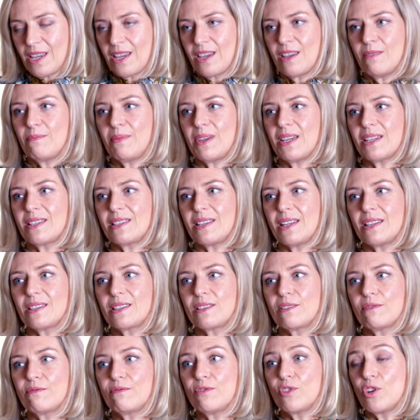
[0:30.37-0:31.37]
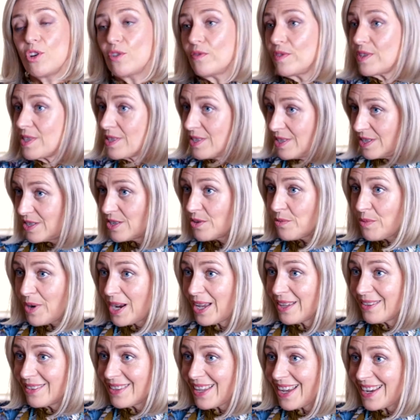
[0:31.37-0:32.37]
can be a sense of nervousness
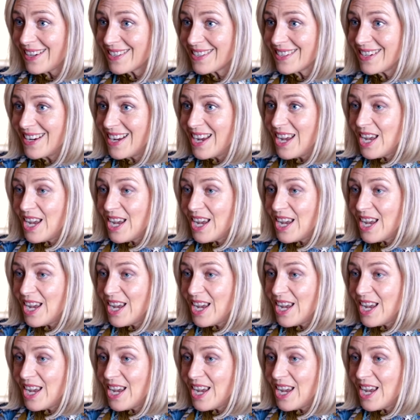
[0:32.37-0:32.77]
around that.